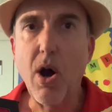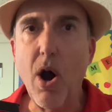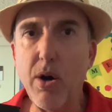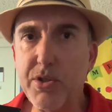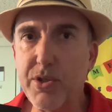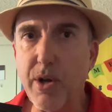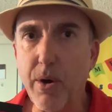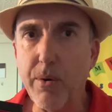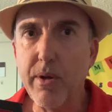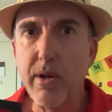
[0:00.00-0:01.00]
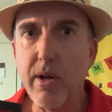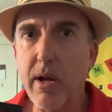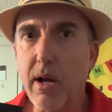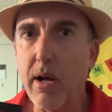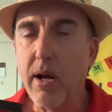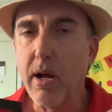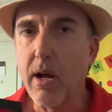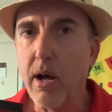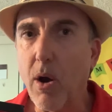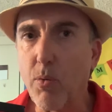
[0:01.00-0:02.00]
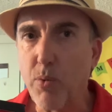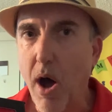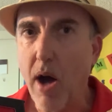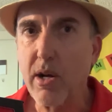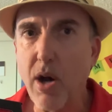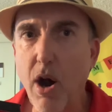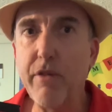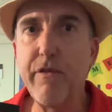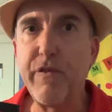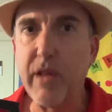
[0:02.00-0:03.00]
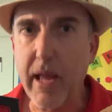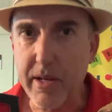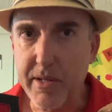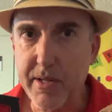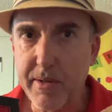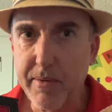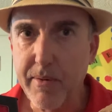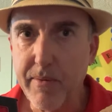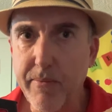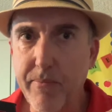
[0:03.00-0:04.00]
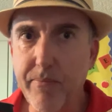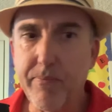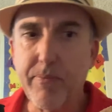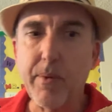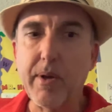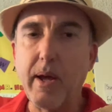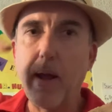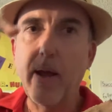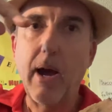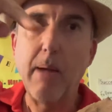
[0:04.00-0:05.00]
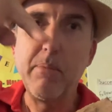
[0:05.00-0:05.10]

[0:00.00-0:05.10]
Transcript: Also, a rock called flint, okay? I